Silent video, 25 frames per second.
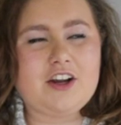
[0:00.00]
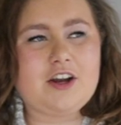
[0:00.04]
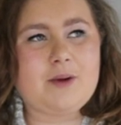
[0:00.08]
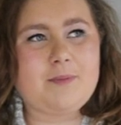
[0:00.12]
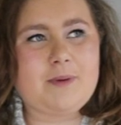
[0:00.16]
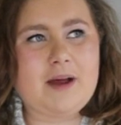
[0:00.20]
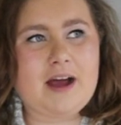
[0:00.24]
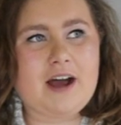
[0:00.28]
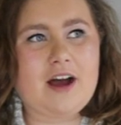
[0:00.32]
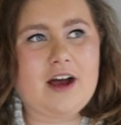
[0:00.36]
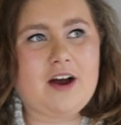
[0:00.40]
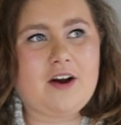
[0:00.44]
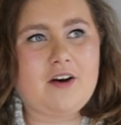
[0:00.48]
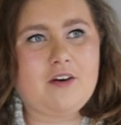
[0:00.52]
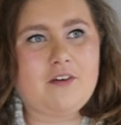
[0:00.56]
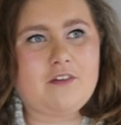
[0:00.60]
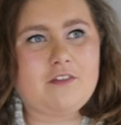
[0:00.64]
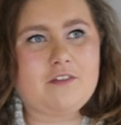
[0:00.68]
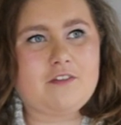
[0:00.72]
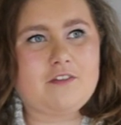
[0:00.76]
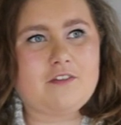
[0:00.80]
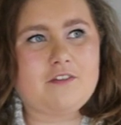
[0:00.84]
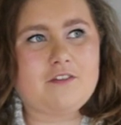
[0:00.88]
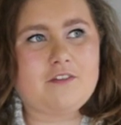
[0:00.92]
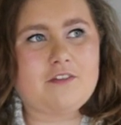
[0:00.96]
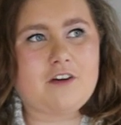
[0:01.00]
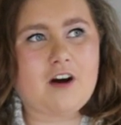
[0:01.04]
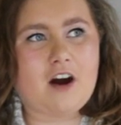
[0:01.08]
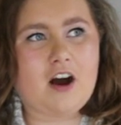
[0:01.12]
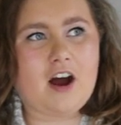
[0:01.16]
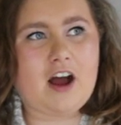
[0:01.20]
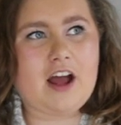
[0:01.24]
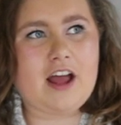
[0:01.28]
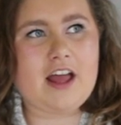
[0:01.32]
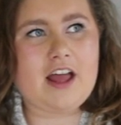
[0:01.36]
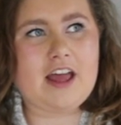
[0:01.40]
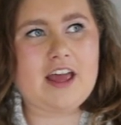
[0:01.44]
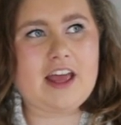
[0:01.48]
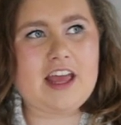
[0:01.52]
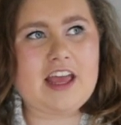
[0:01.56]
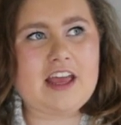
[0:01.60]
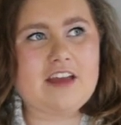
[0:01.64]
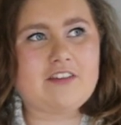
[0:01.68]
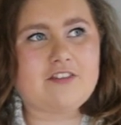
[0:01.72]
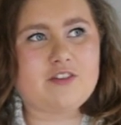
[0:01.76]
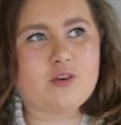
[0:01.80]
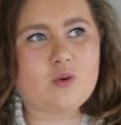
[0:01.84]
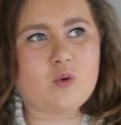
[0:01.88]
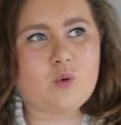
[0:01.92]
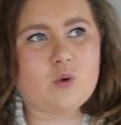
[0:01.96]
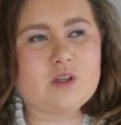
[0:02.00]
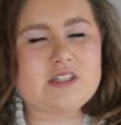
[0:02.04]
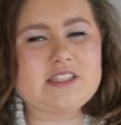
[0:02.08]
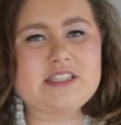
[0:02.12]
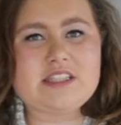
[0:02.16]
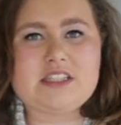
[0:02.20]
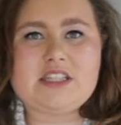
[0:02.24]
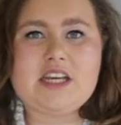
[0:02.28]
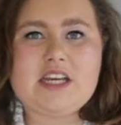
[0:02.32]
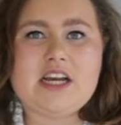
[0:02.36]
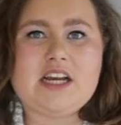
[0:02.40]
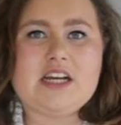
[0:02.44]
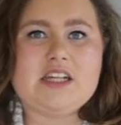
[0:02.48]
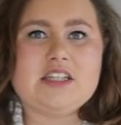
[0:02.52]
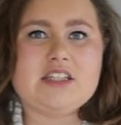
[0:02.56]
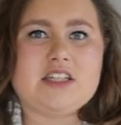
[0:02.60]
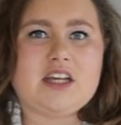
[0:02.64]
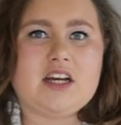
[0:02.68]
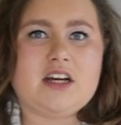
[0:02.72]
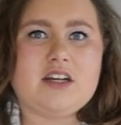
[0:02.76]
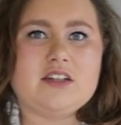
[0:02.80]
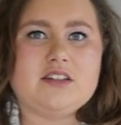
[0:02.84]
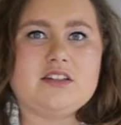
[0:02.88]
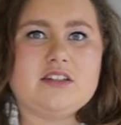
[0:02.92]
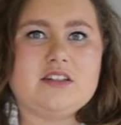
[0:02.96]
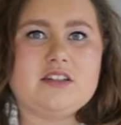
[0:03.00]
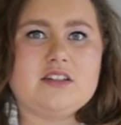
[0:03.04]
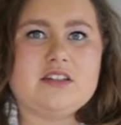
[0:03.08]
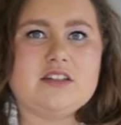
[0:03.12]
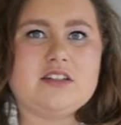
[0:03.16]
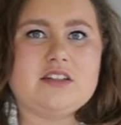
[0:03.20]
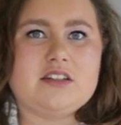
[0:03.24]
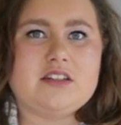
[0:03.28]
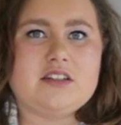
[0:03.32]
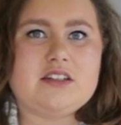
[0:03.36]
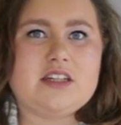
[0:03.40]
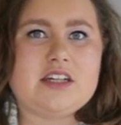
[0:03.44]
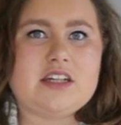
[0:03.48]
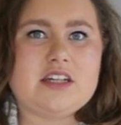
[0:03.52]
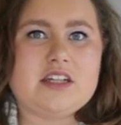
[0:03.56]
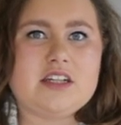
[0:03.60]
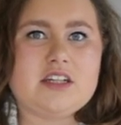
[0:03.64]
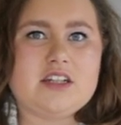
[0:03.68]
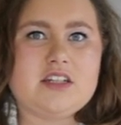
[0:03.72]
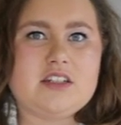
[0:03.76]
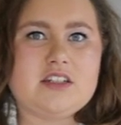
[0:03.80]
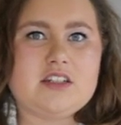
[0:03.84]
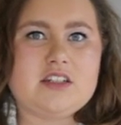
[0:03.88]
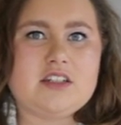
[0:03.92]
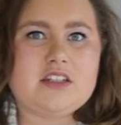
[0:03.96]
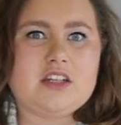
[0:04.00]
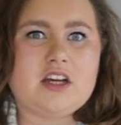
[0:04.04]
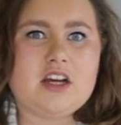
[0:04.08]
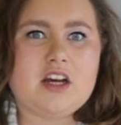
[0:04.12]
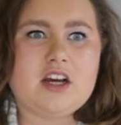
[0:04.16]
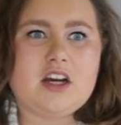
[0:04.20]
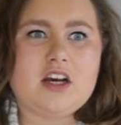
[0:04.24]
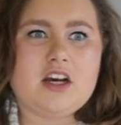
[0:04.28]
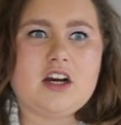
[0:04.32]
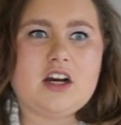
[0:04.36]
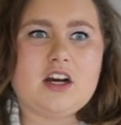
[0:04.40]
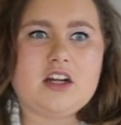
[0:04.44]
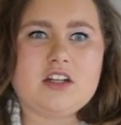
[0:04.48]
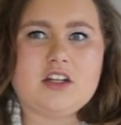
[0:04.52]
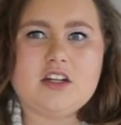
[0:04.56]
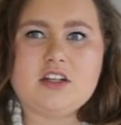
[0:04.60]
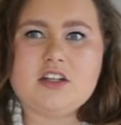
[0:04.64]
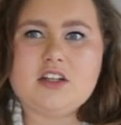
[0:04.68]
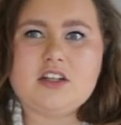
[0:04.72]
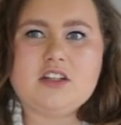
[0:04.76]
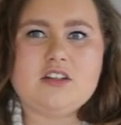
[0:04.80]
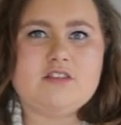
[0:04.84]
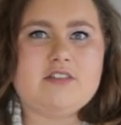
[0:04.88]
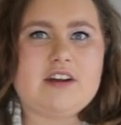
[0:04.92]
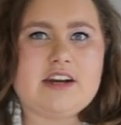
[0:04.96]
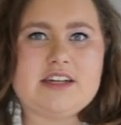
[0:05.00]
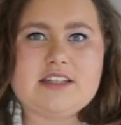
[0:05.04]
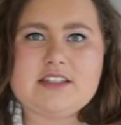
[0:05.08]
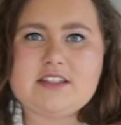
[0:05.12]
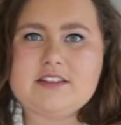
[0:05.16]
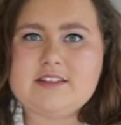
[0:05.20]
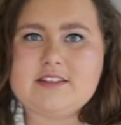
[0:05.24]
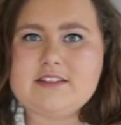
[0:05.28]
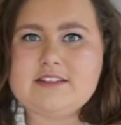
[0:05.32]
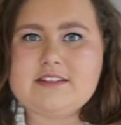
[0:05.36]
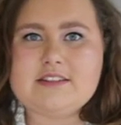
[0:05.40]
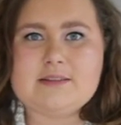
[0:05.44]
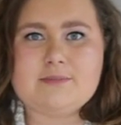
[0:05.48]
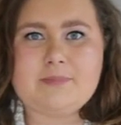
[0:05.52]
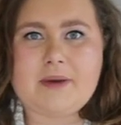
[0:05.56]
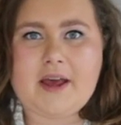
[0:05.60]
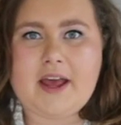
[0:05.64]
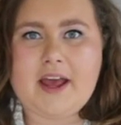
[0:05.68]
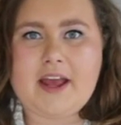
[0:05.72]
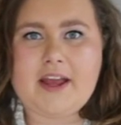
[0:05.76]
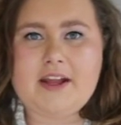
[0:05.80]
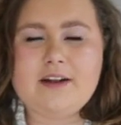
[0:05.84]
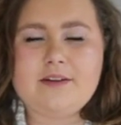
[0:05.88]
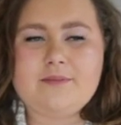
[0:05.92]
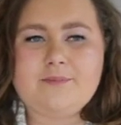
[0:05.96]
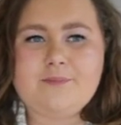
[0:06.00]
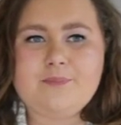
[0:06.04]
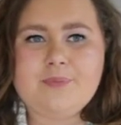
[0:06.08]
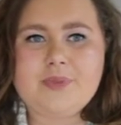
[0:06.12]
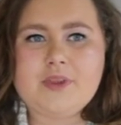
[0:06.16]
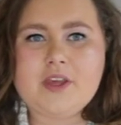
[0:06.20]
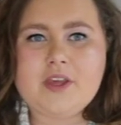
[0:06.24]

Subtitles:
know about 5 or 6 cousins in England. I don't know the rest in Spain.